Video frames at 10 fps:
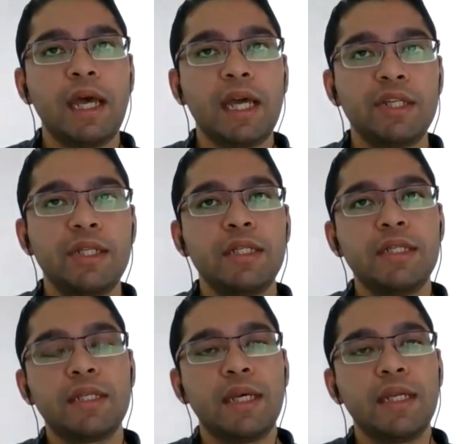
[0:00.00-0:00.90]

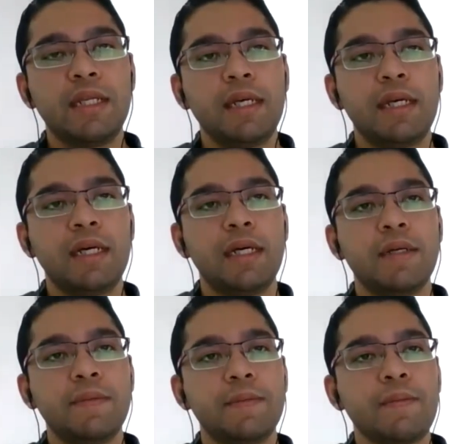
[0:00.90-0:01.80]
So, in other words,
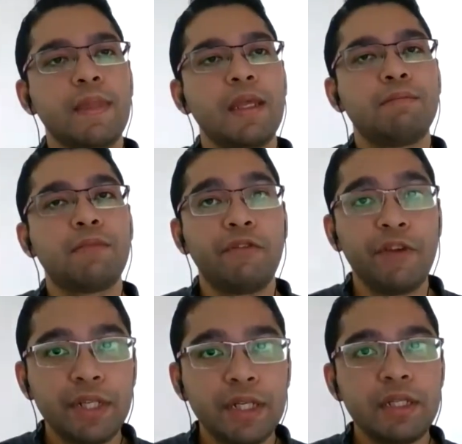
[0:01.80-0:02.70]
they need
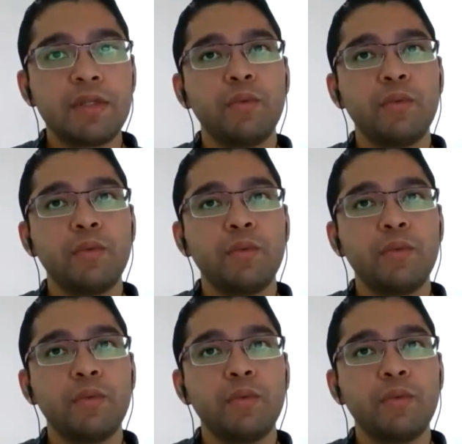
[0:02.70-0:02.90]
to